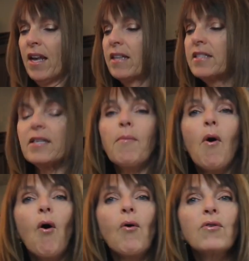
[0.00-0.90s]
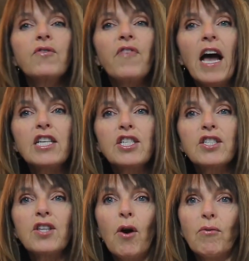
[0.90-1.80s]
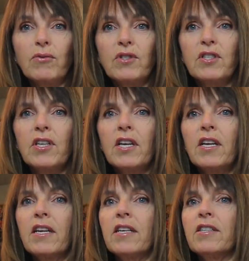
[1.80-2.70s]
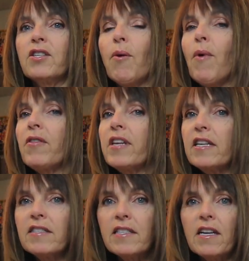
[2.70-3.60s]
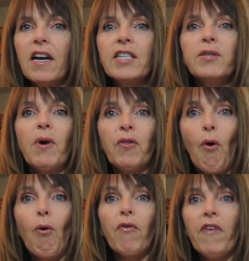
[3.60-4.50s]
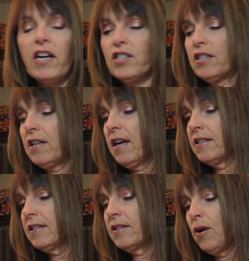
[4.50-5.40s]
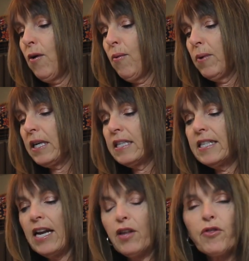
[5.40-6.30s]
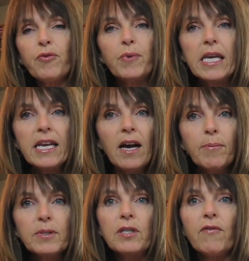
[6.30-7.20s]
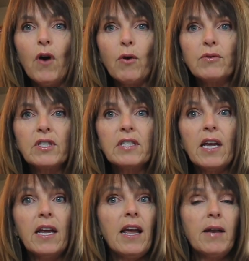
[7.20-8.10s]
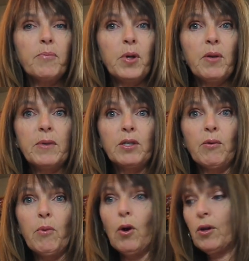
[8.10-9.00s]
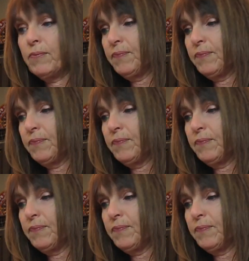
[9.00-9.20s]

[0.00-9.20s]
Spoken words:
some old-fashioned oats. You don't want the instant kind, you want the old-fashioned kind. So we're going to take 3 cups of oats and put them into a bowl.